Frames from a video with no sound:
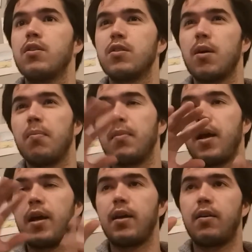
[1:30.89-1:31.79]
some
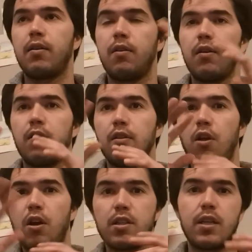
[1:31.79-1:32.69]
like
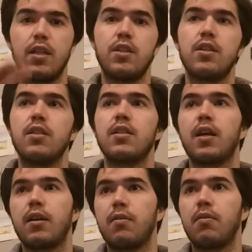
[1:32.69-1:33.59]
lost edges,
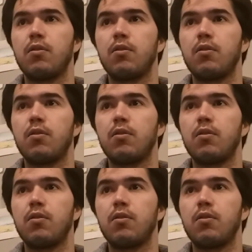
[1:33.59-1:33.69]
like,